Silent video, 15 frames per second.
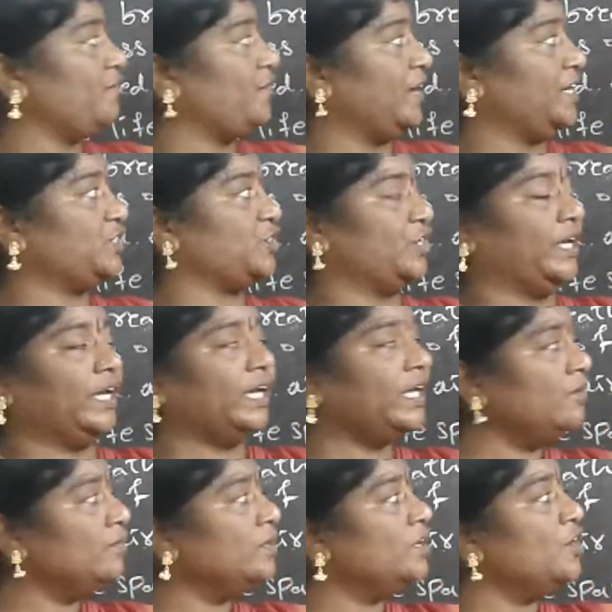fresh
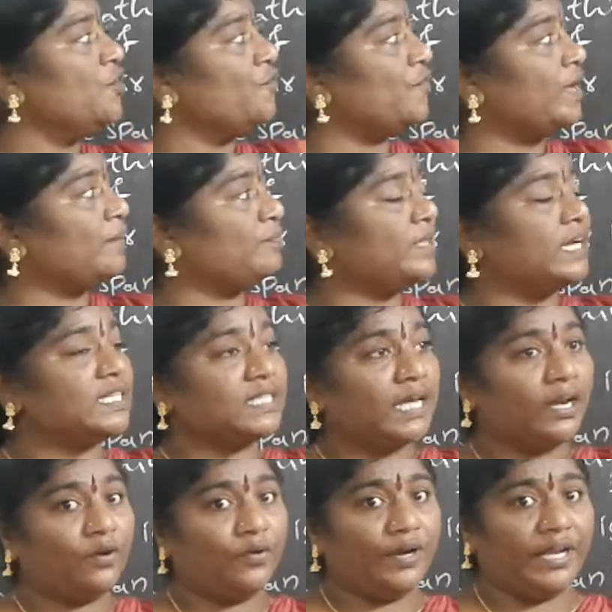air from the
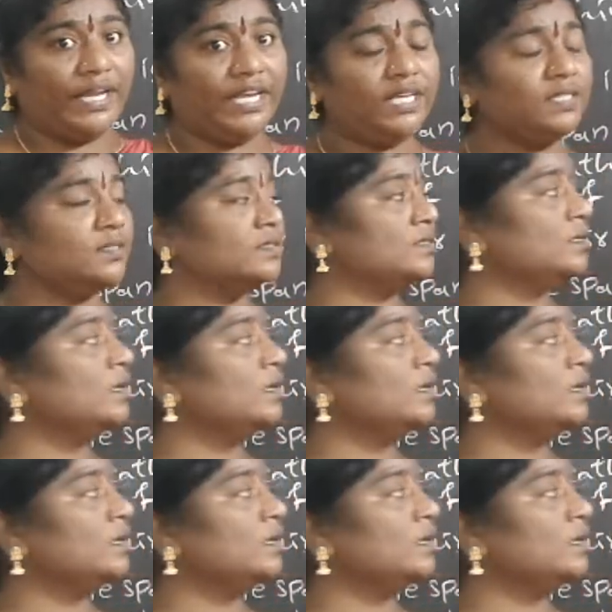surroundings